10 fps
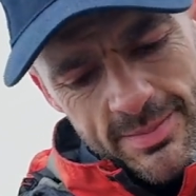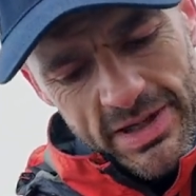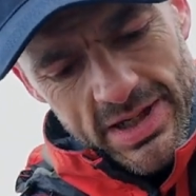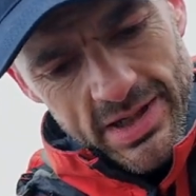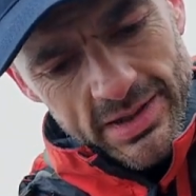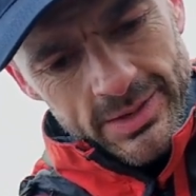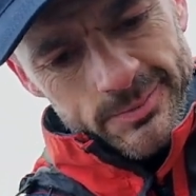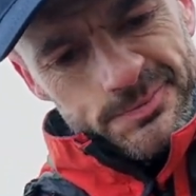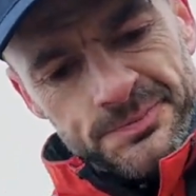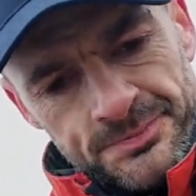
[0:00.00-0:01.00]
me.
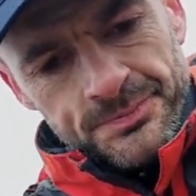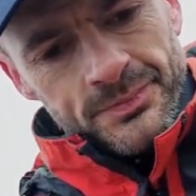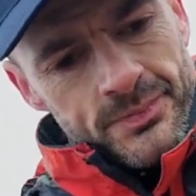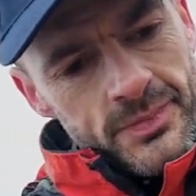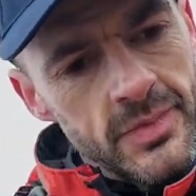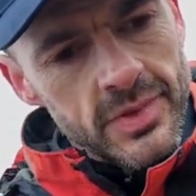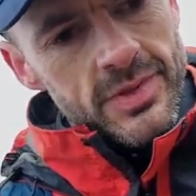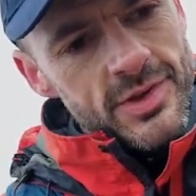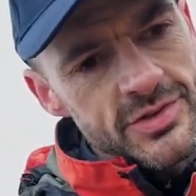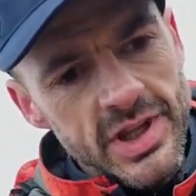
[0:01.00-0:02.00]

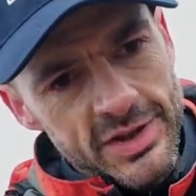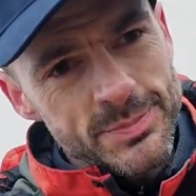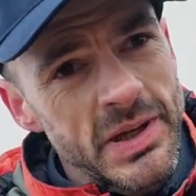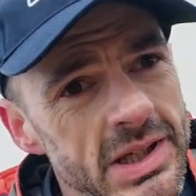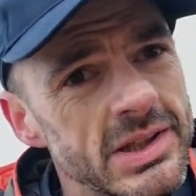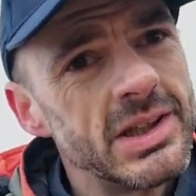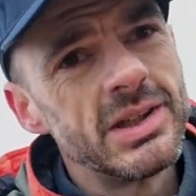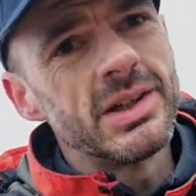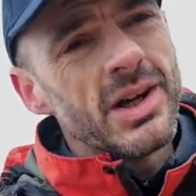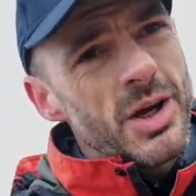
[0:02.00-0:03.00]
This next peak,
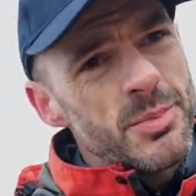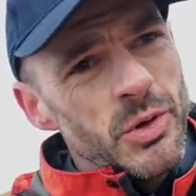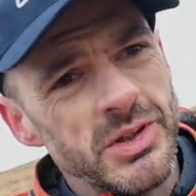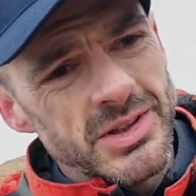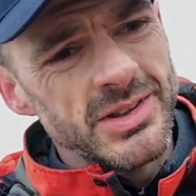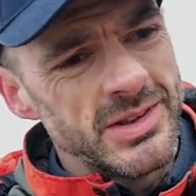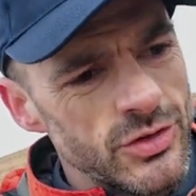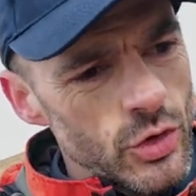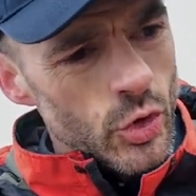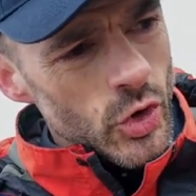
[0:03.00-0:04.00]
high point
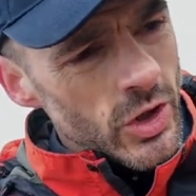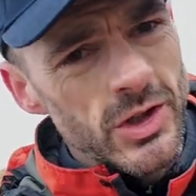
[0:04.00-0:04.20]
tour,